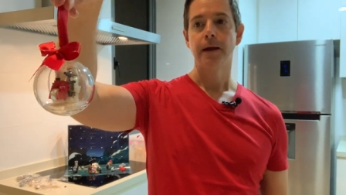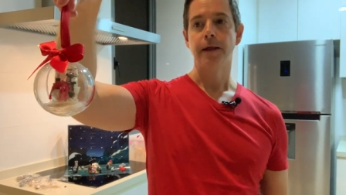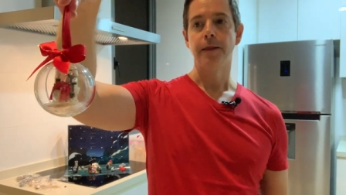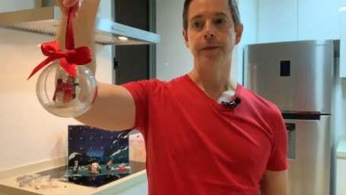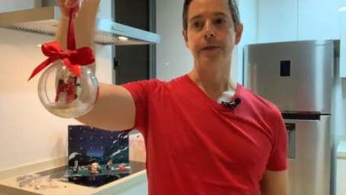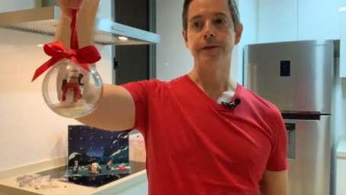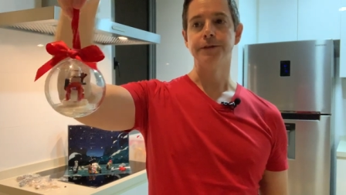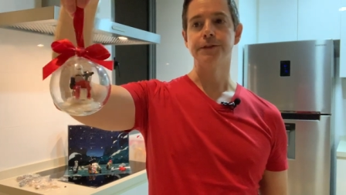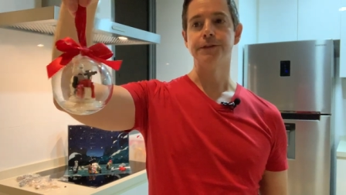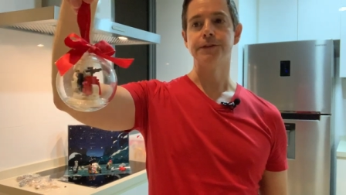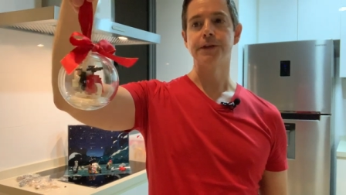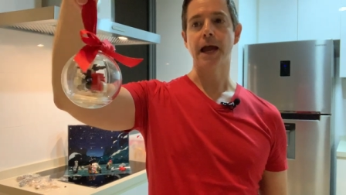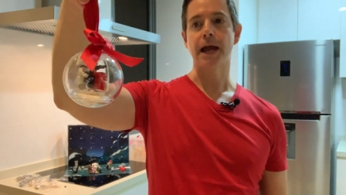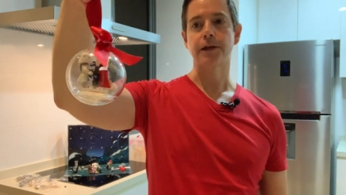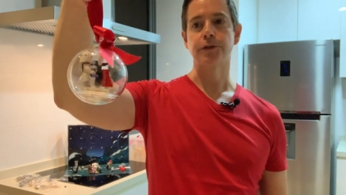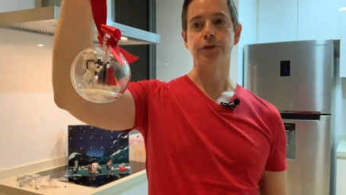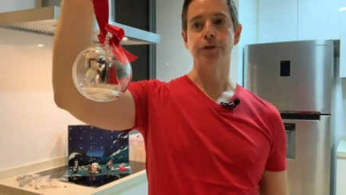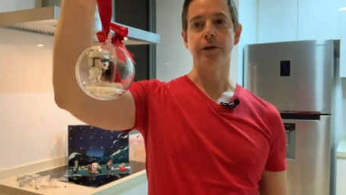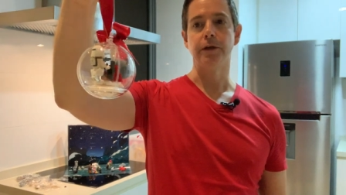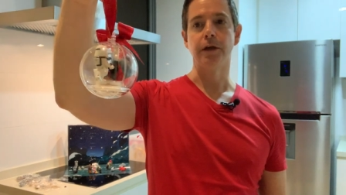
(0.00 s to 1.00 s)
This is
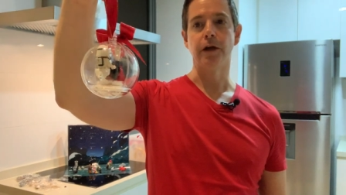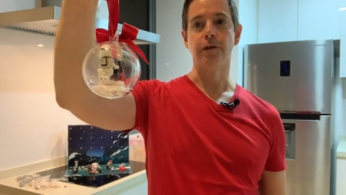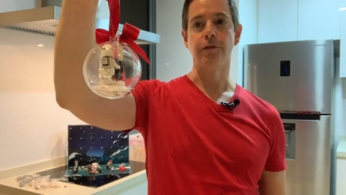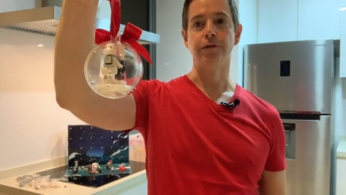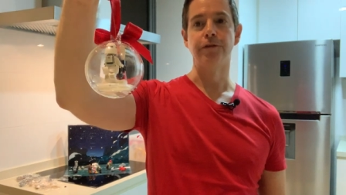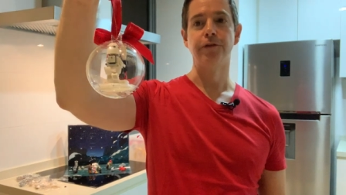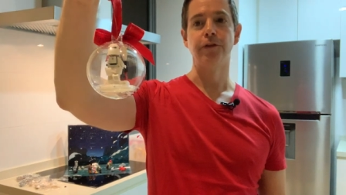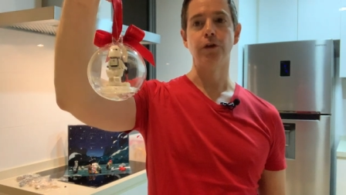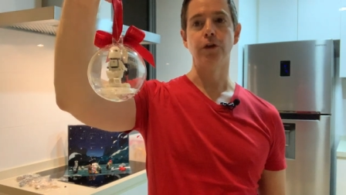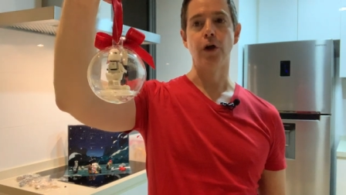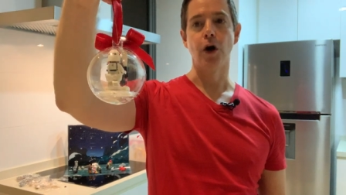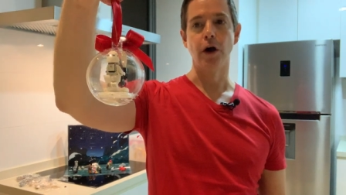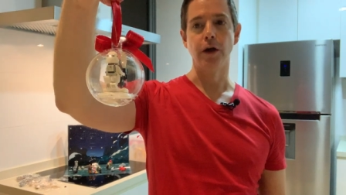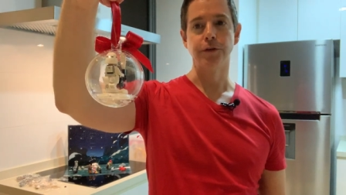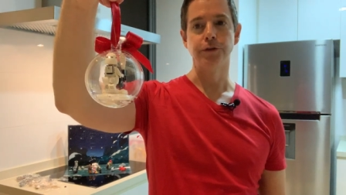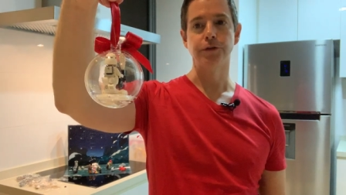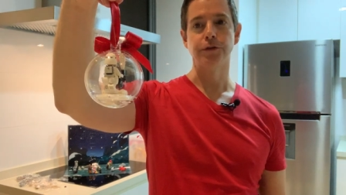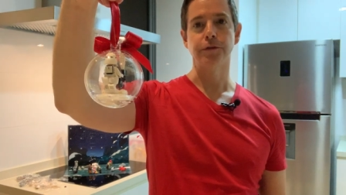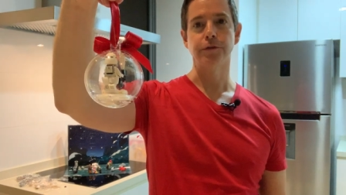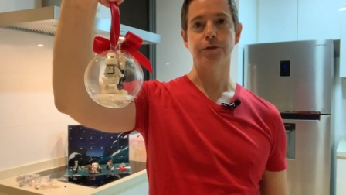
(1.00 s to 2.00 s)
actually a
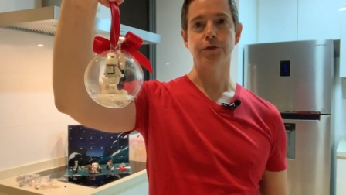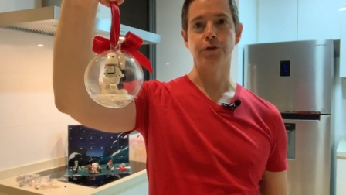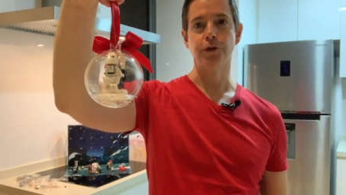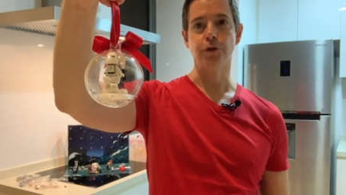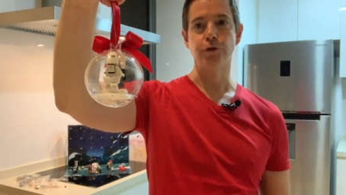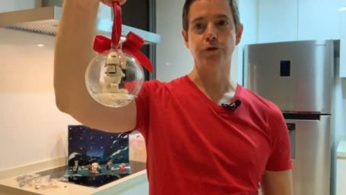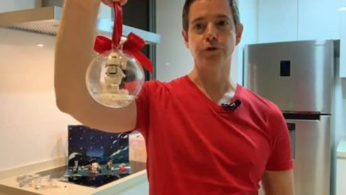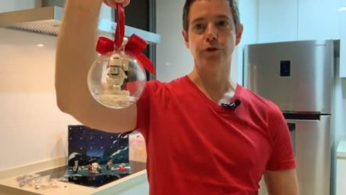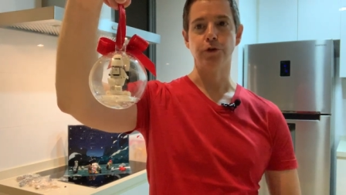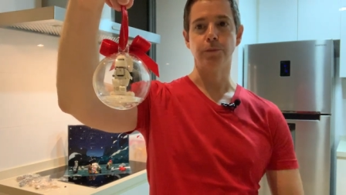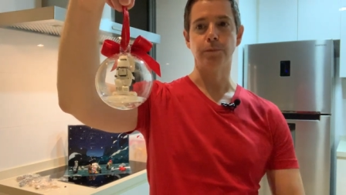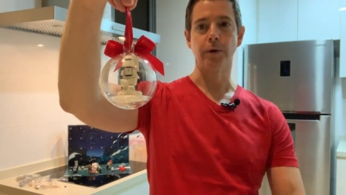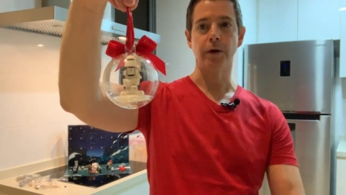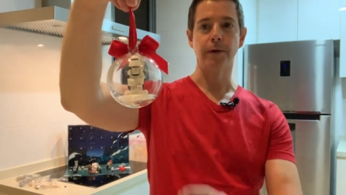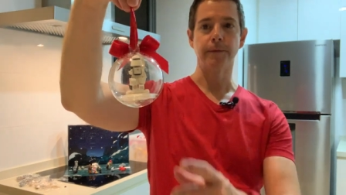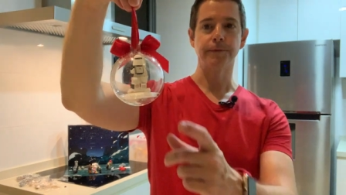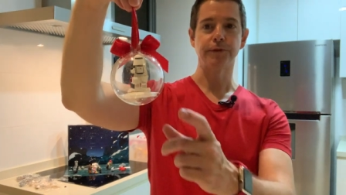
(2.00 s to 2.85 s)
full-on snowtrooper.